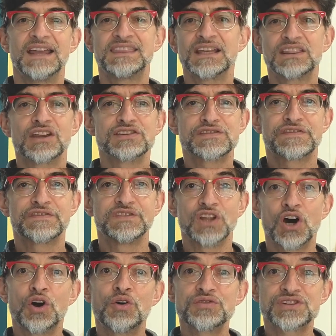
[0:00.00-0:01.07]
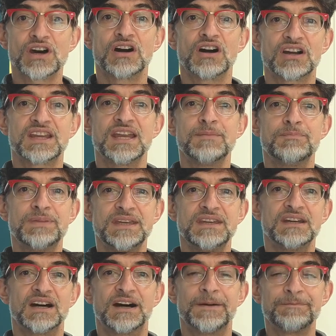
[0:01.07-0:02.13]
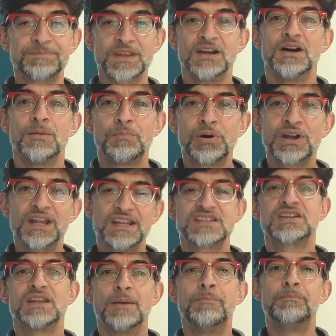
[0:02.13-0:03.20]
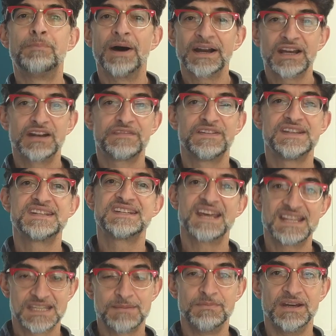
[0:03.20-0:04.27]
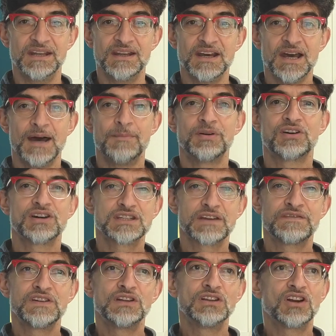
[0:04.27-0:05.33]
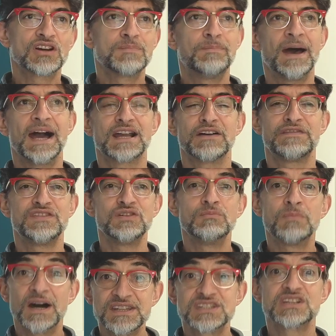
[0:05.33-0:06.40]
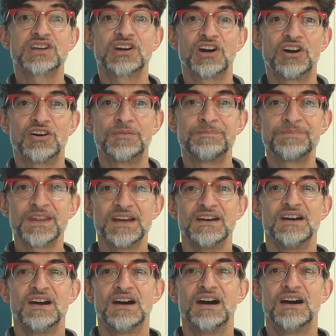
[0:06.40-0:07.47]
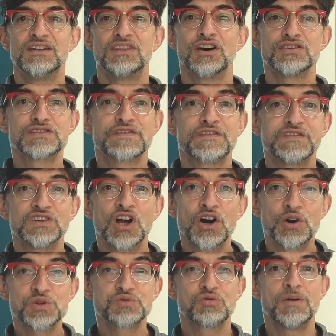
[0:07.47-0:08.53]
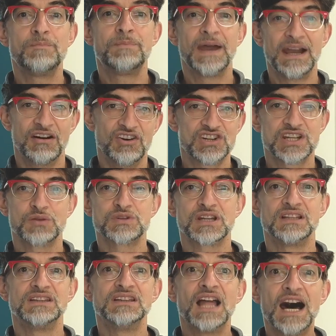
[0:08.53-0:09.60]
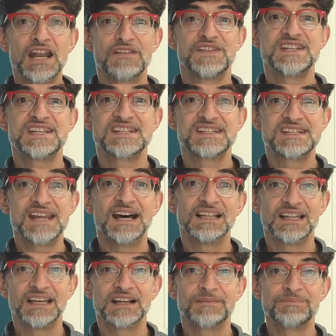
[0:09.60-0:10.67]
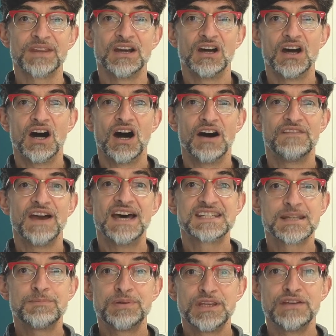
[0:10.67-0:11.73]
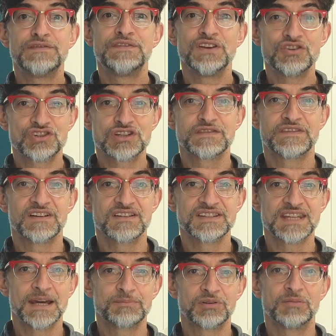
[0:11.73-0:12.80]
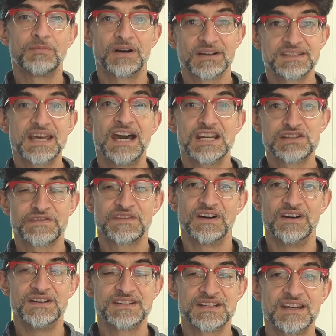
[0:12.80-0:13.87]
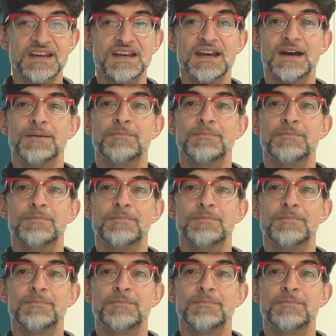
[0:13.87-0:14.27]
I think those flows can be put into the bucket for sentiment. Because if you look back a few months ago, those flows were bearish. There was a lot of selling of S&P futures, for example, amongst hedge funds.